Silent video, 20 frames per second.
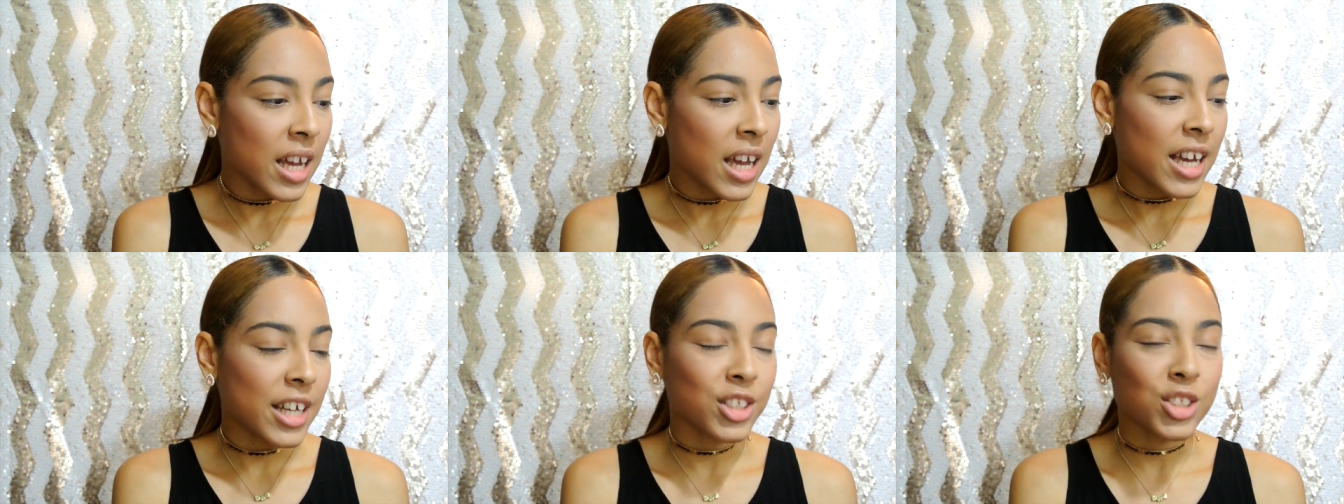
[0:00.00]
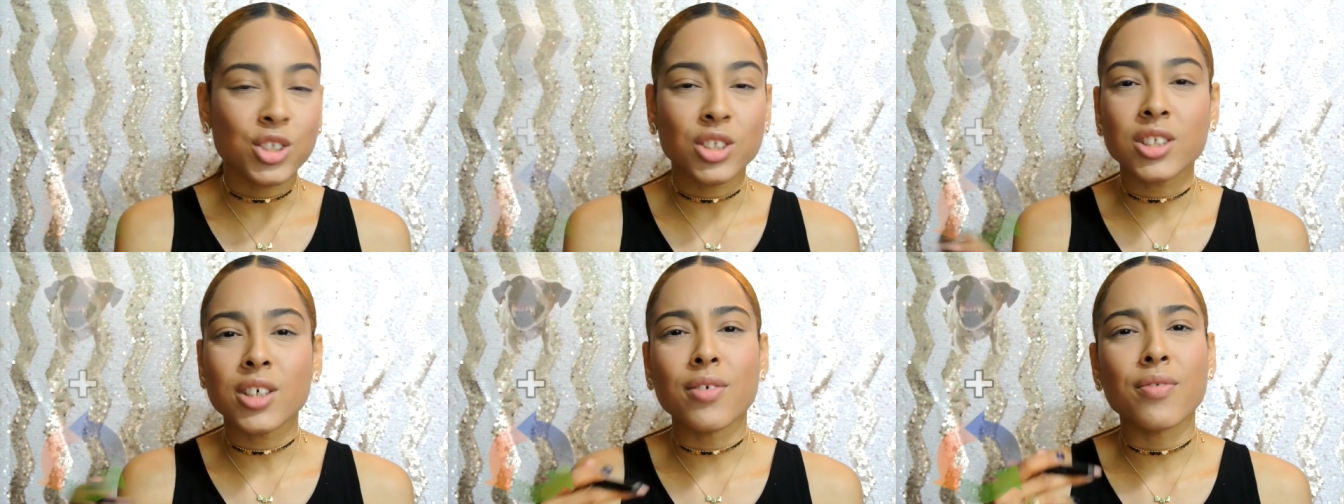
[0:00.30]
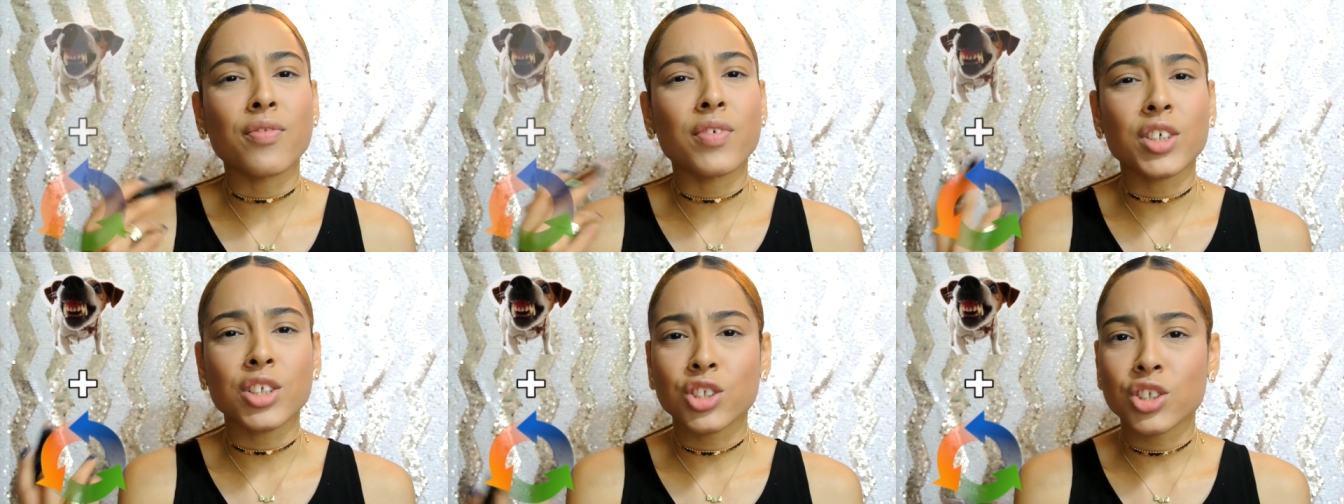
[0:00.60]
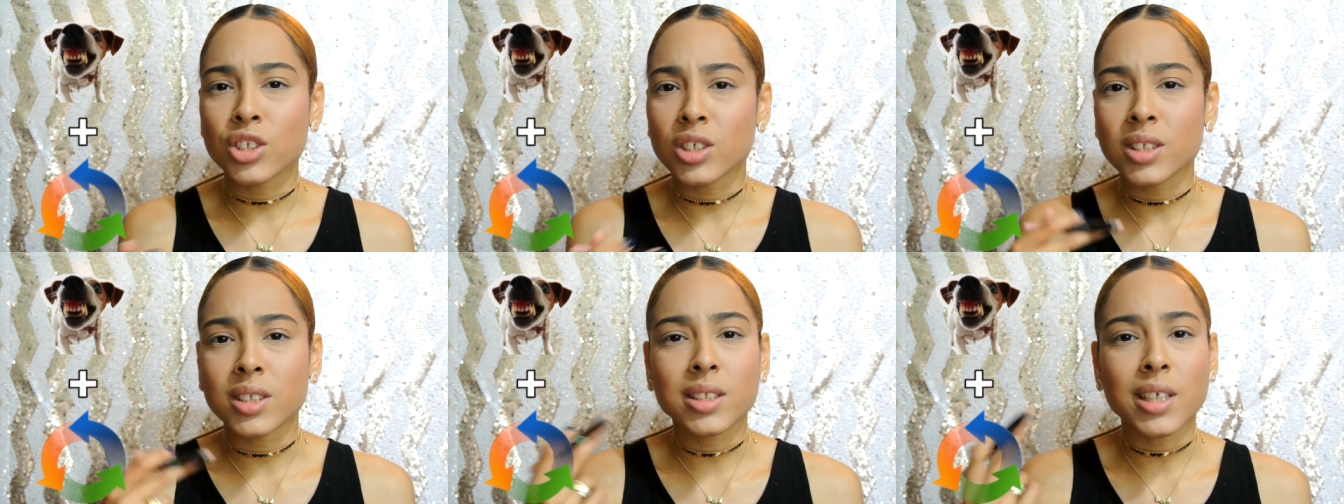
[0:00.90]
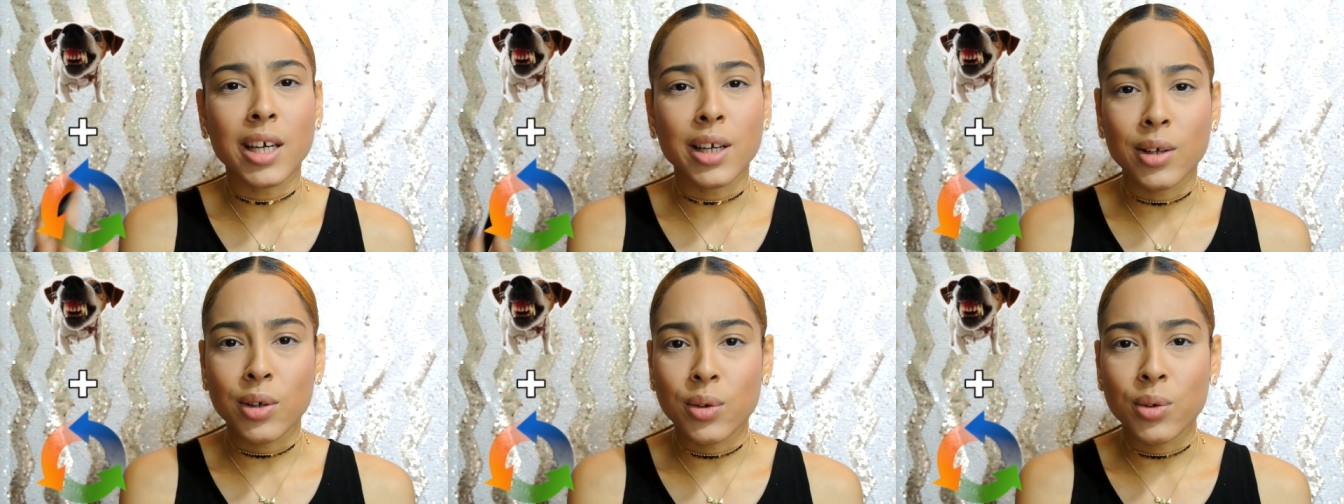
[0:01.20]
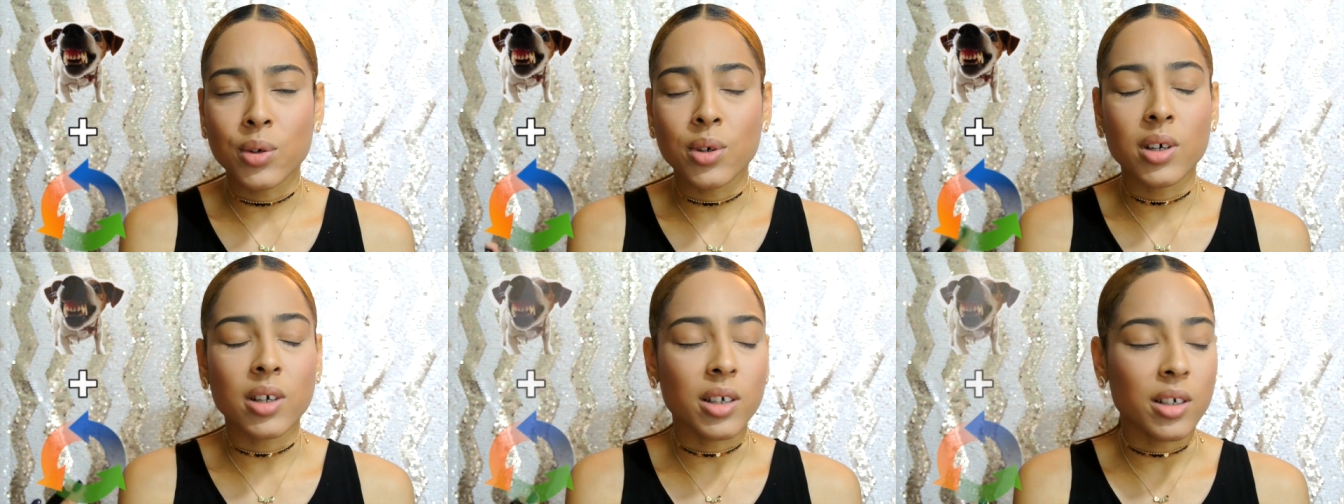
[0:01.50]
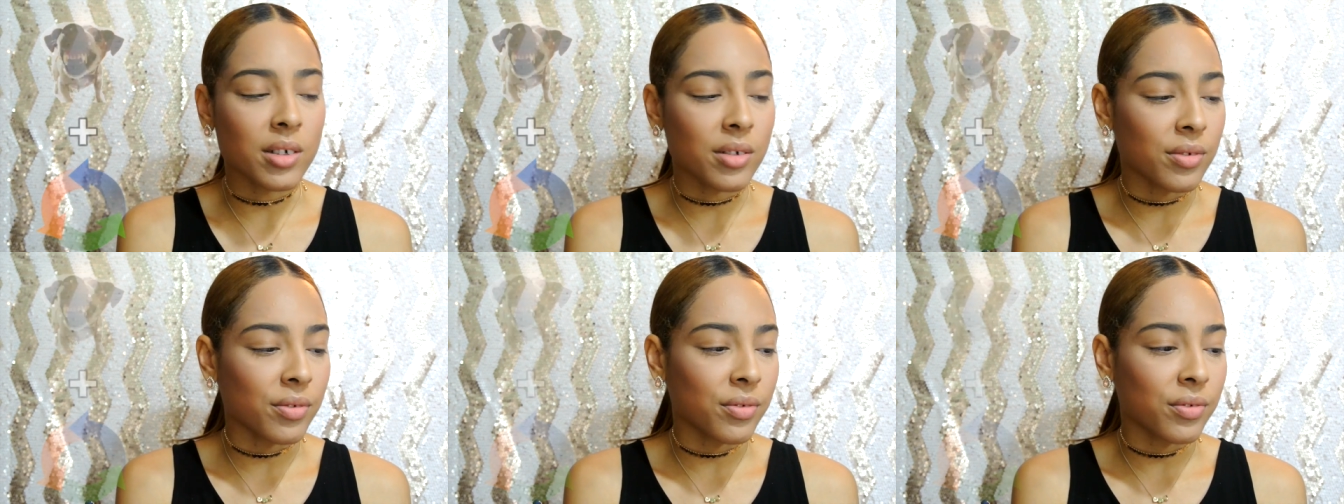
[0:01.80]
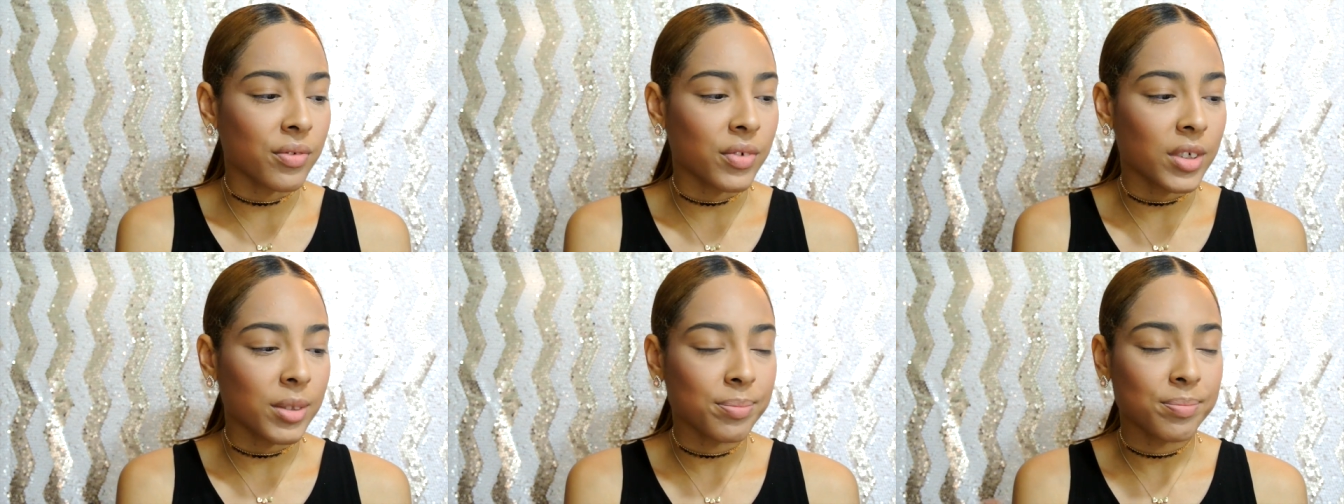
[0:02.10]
and just a vicious cycle of